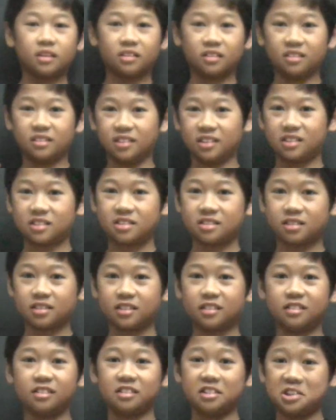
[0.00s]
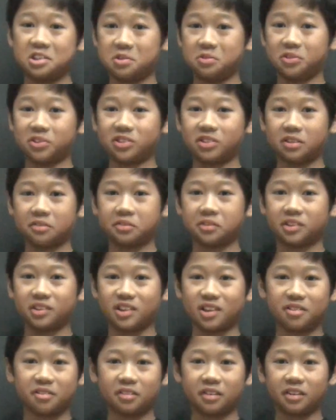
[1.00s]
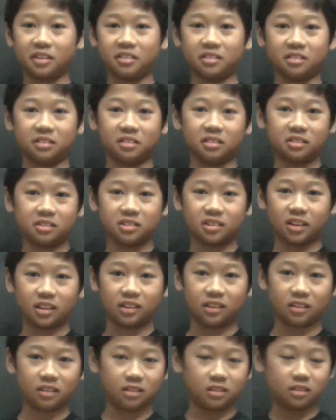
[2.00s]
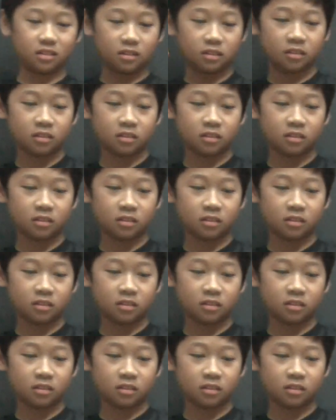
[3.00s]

This trick is Iwasawa tower, and it looks like this.